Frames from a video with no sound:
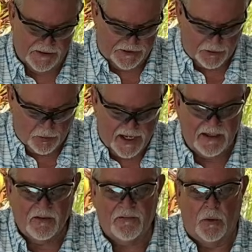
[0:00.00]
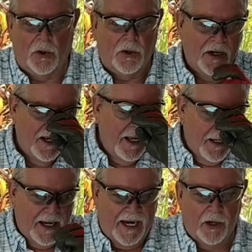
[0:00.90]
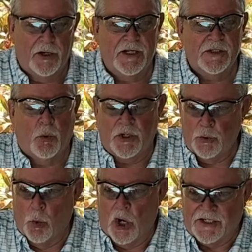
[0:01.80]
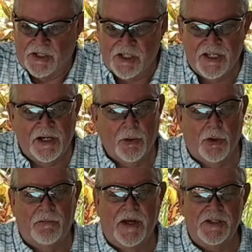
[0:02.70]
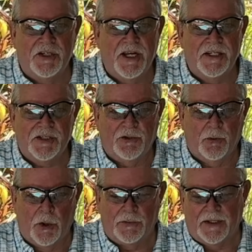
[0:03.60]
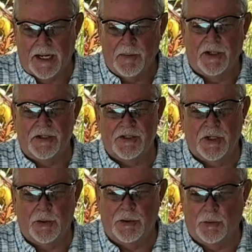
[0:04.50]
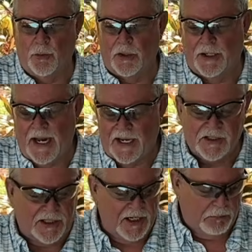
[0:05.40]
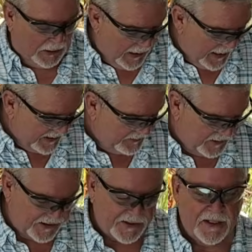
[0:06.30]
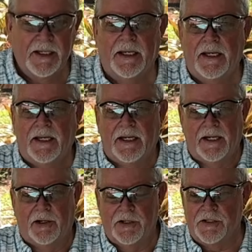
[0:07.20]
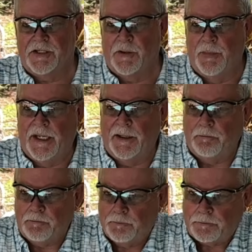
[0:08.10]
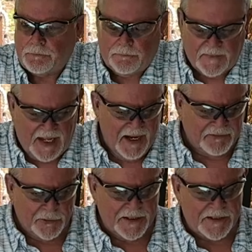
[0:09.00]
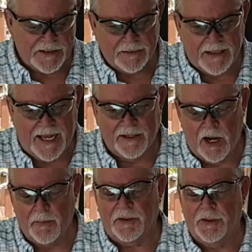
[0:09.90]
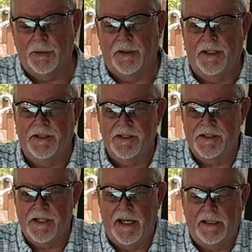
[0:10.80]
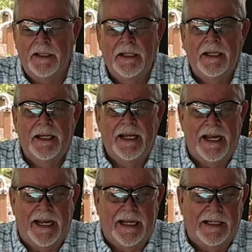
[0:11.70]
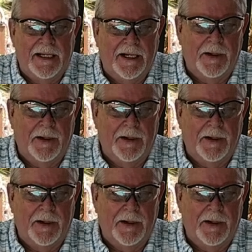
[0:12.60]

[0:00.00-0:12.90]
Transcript: It's great for areas where you want zero vegetation growth, and I'm going to show you, we're going to actually apply this here in just a bit after it's had an opportunity to set and